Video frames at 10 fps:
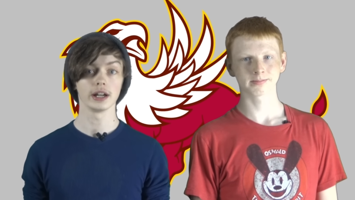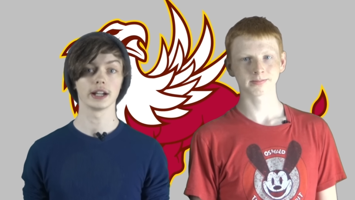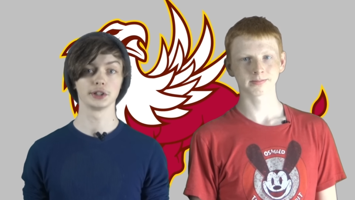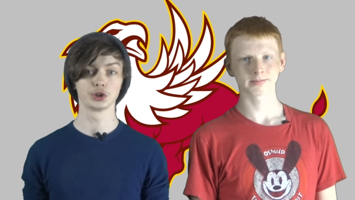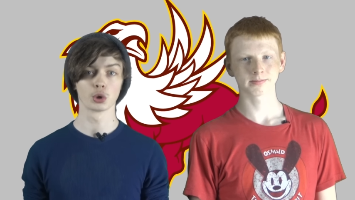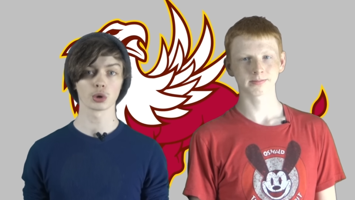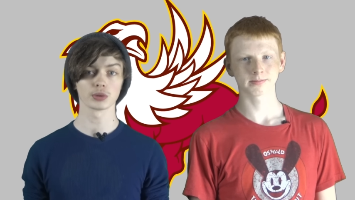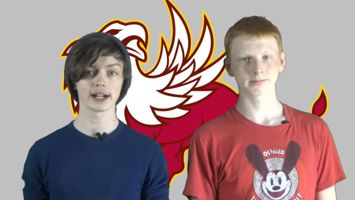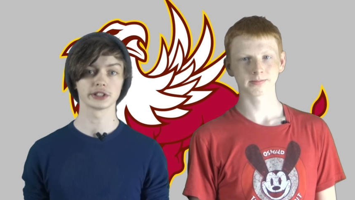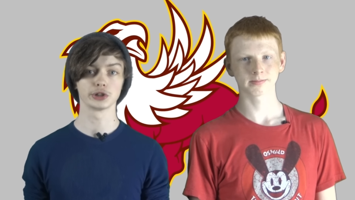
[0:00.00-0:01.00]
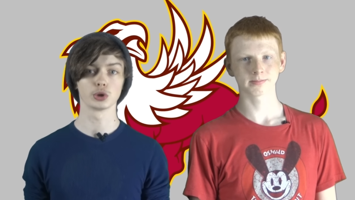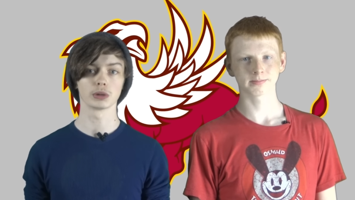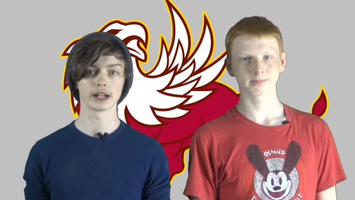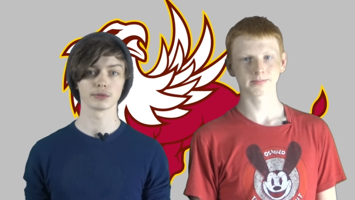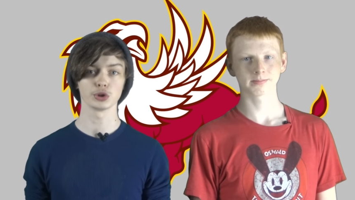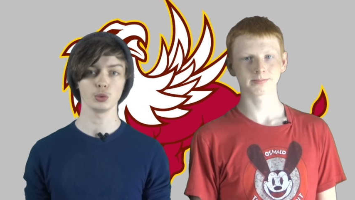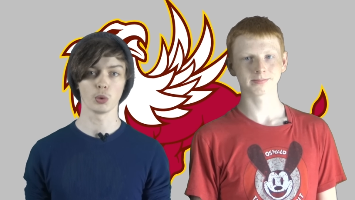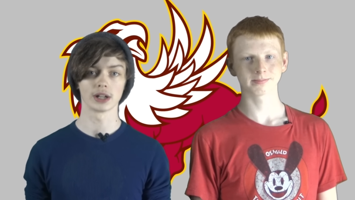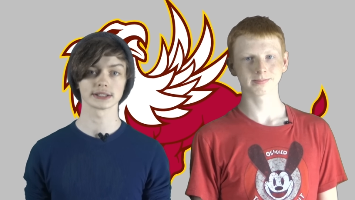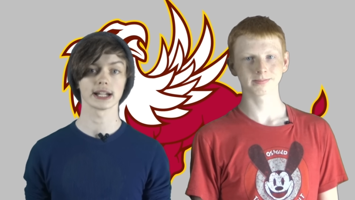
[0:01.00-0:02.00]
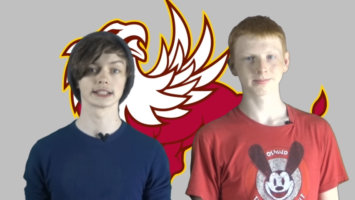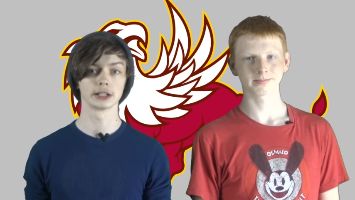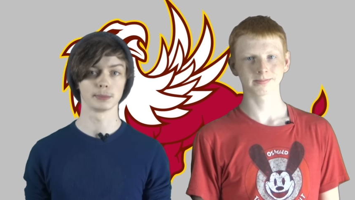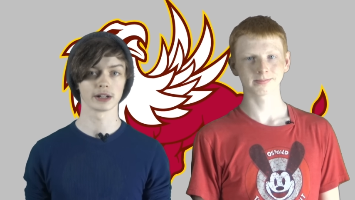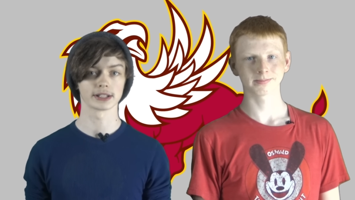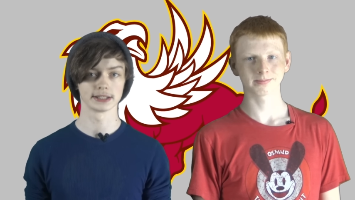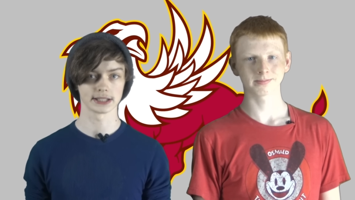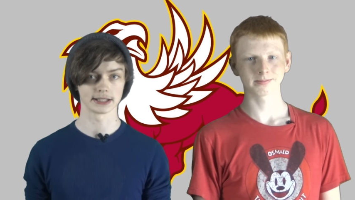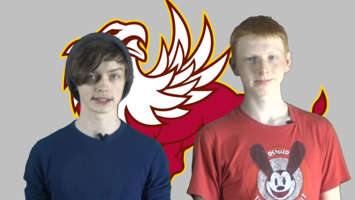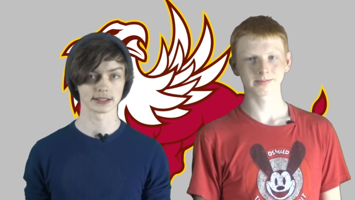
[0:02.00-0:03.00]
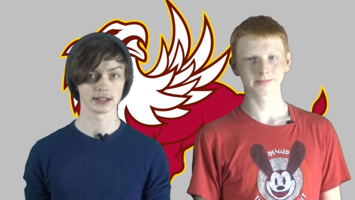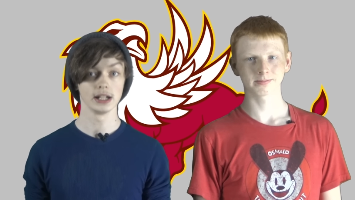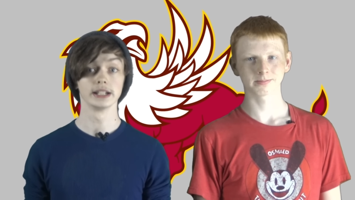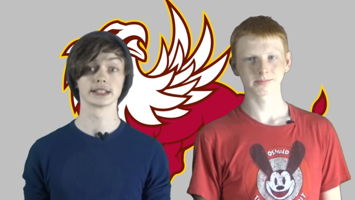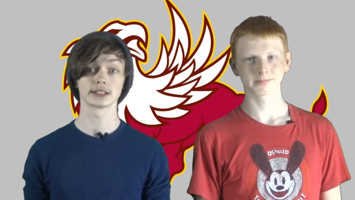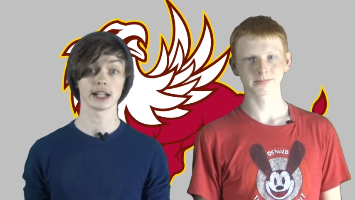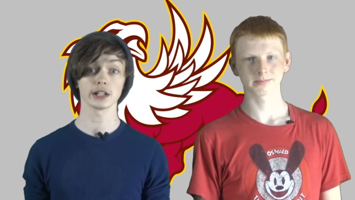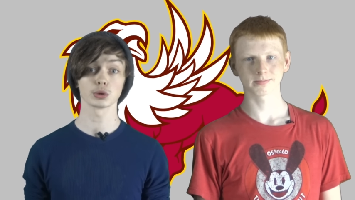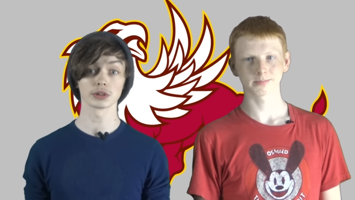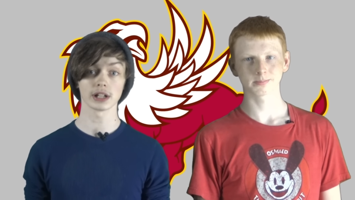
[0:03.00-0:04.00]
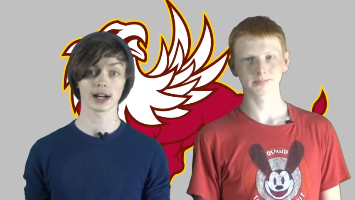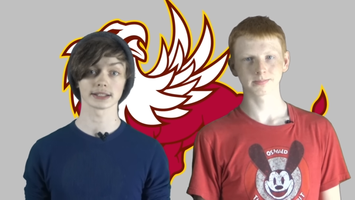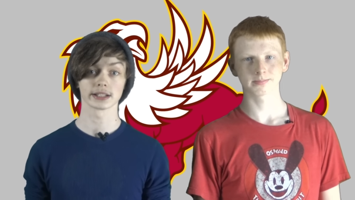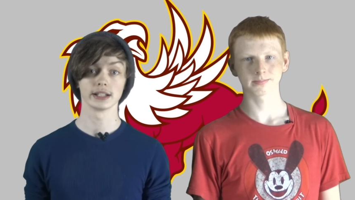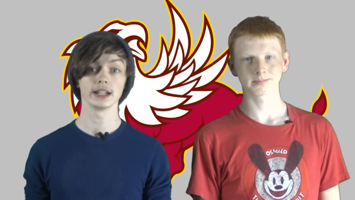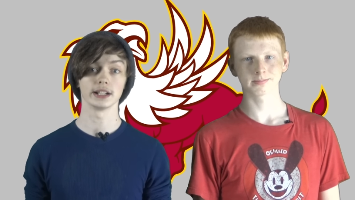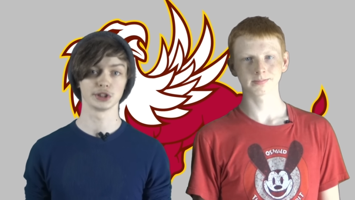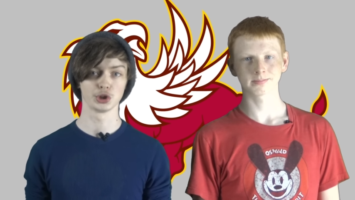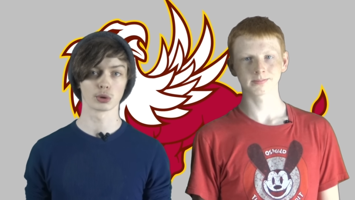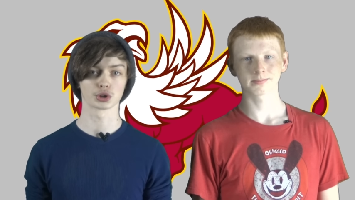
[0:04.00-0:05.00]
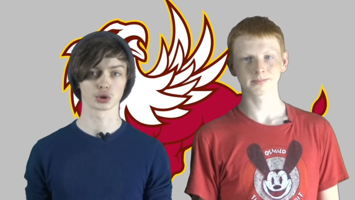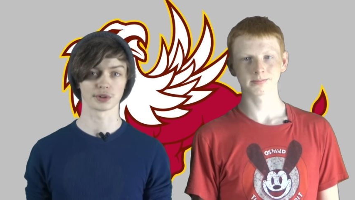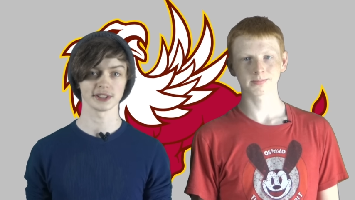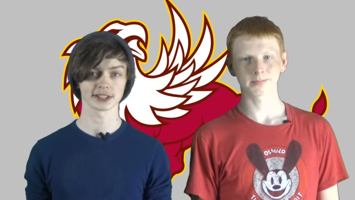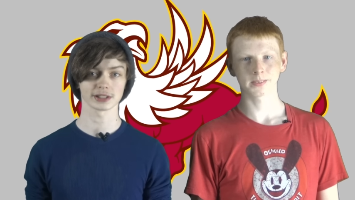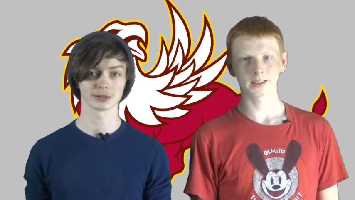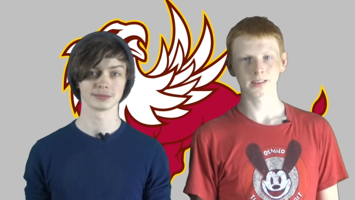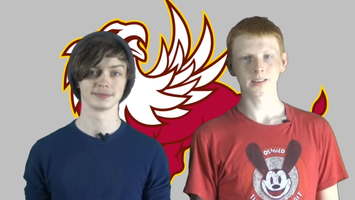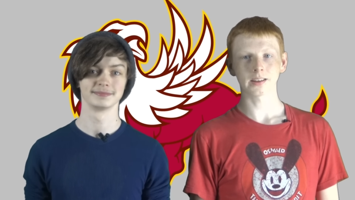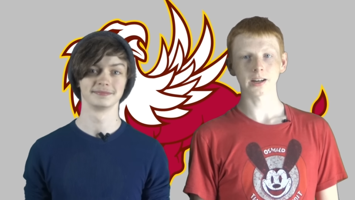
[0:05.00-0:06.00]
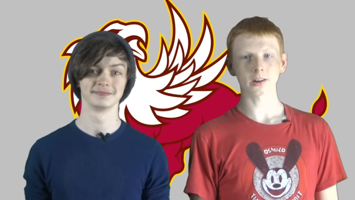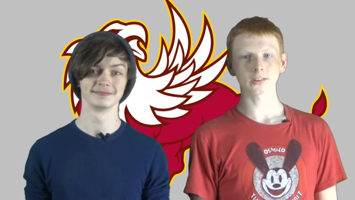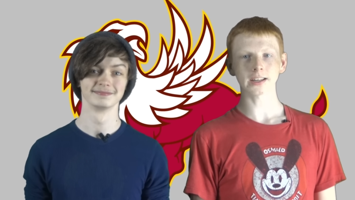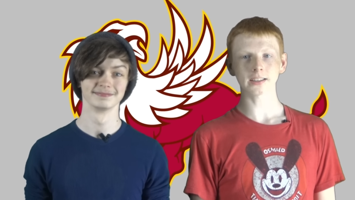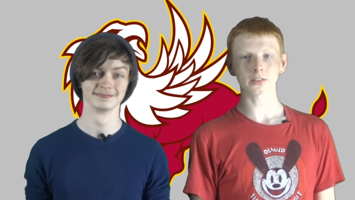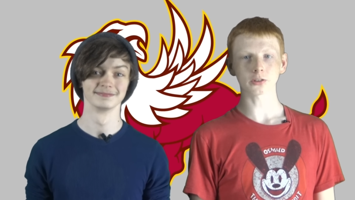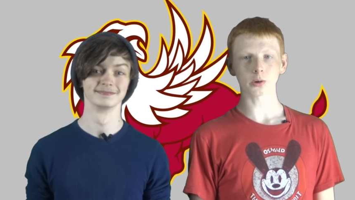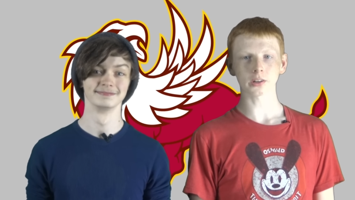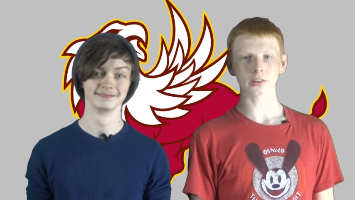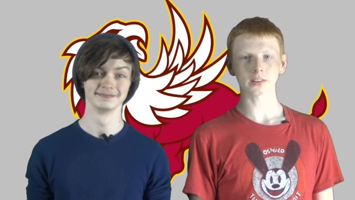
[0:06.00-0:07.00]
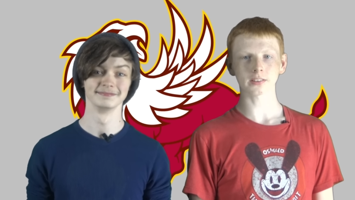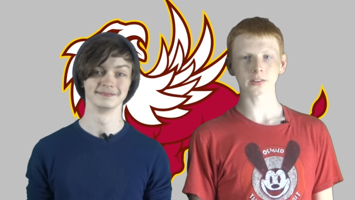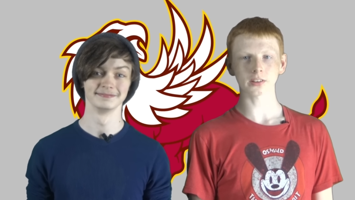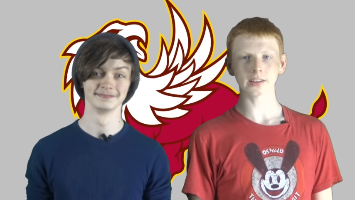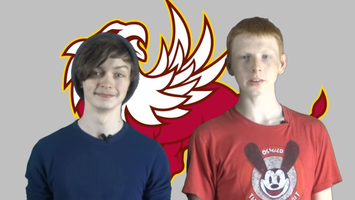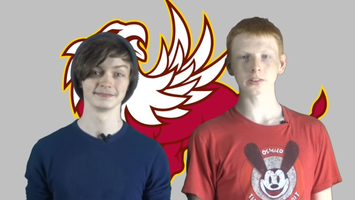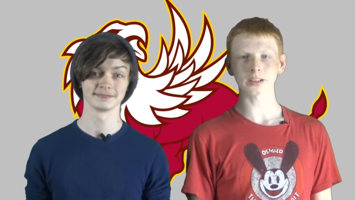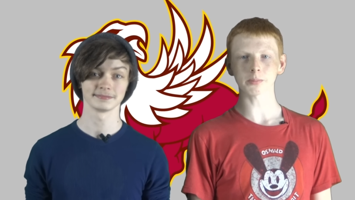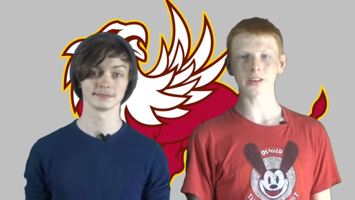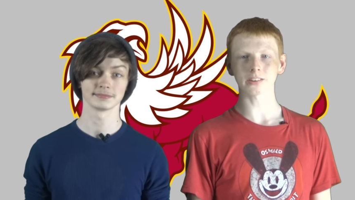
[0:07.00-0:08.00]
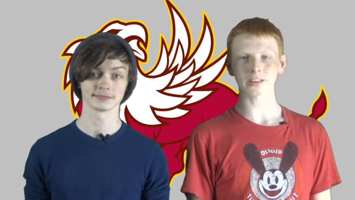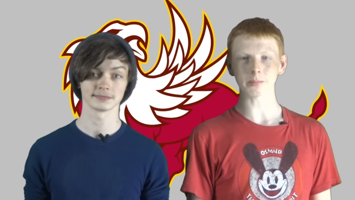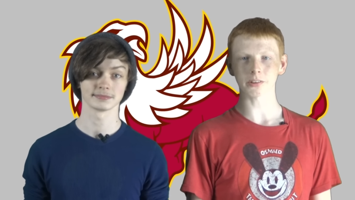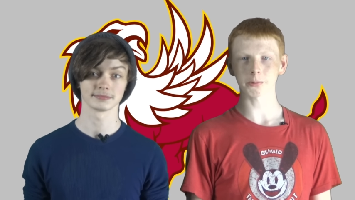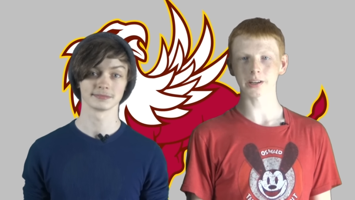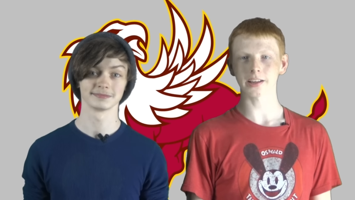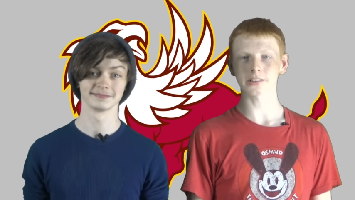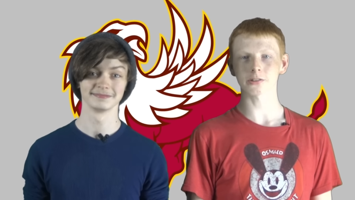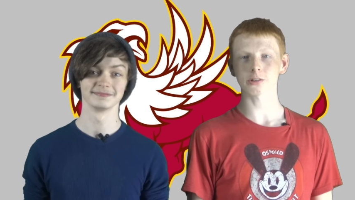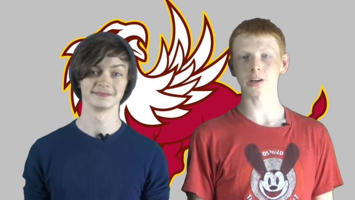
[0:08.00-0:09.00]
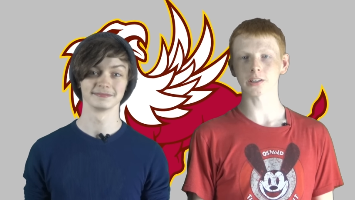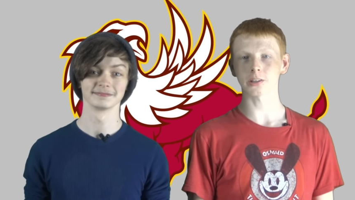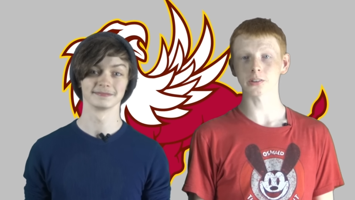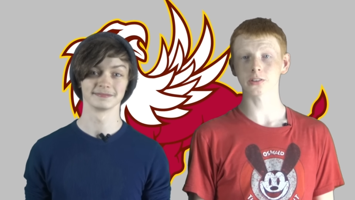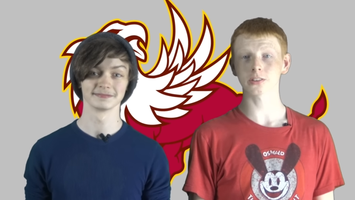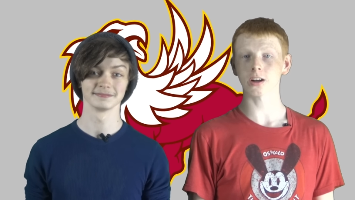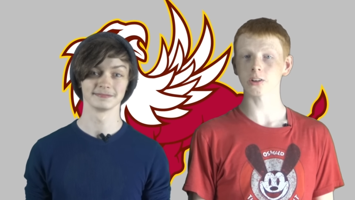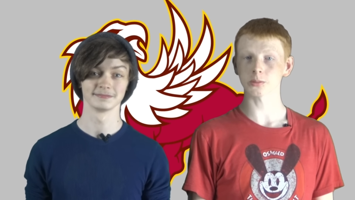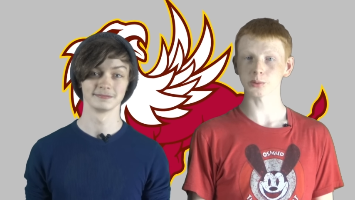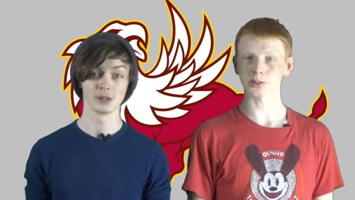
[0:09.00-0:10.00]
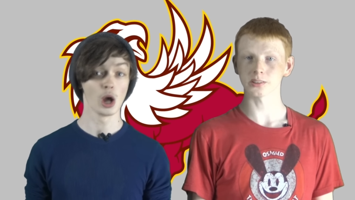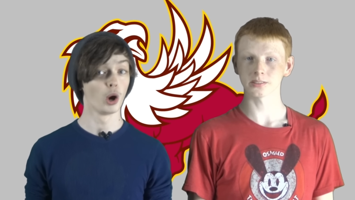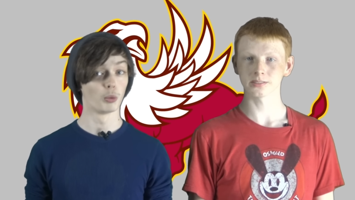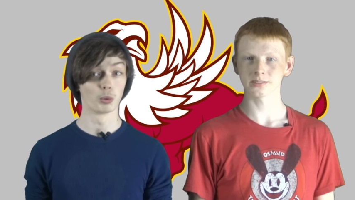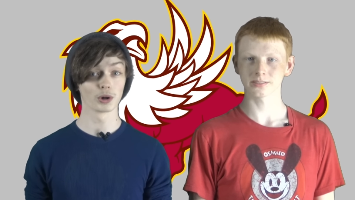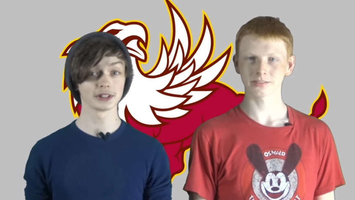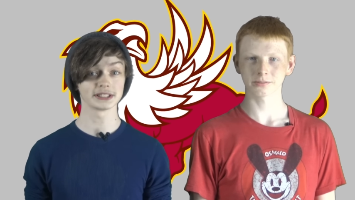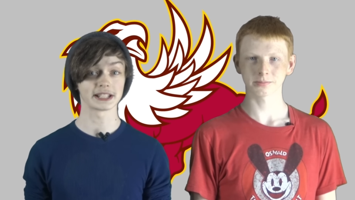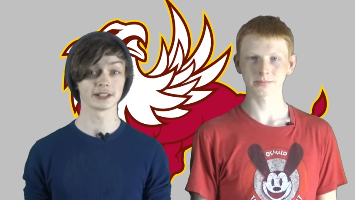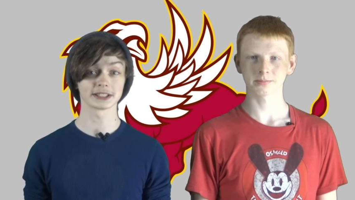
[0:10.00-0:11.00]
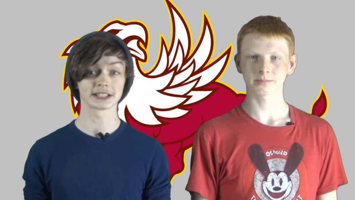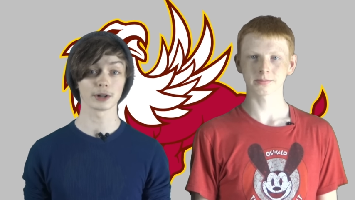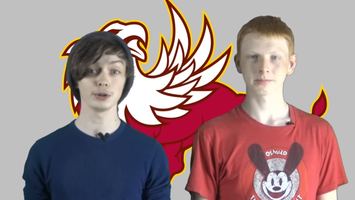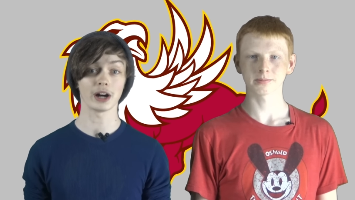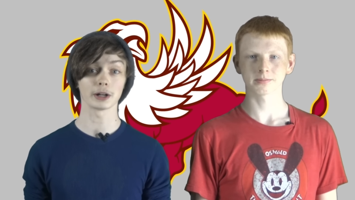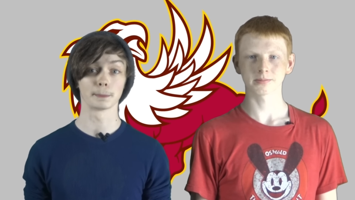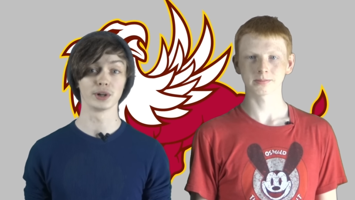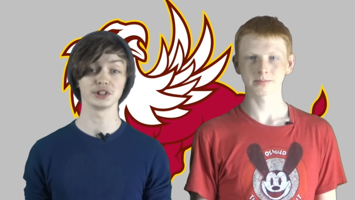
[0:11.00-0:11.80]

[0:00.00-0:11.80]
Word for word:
Speaker 1: it is your right to do whatever you want as an American citizen. Stand or not, it is your choice.
Speaker 2: And our second story is there's a little something something we'd like to share called Scholar Bowl. Warren is
Speaker 1: here to tell you how to put